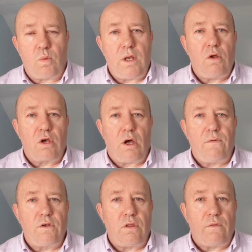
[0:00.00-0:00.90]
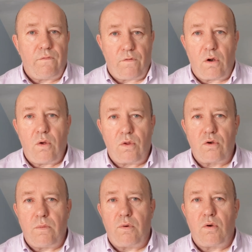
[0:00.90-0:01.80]
we look after the
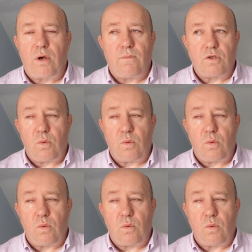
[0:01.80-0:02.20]
follow-through program.